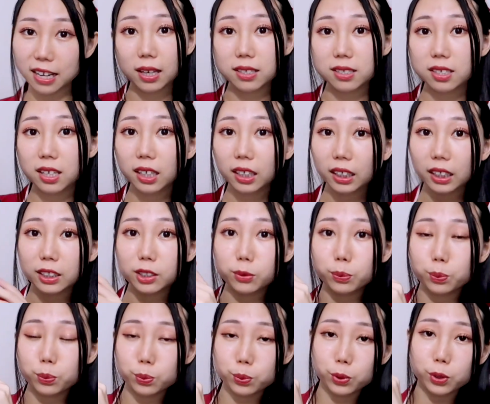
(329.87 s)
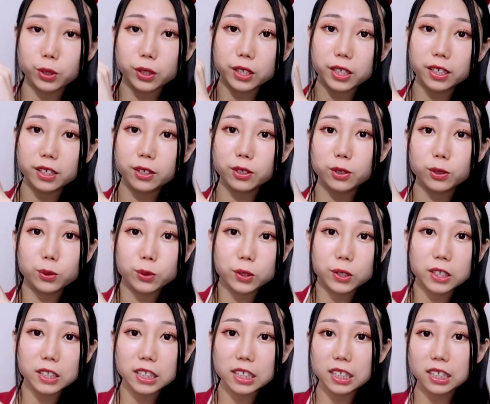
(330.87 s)
I think it's pretty
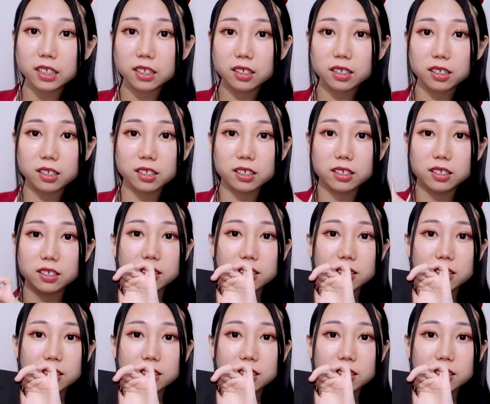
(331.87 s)
unique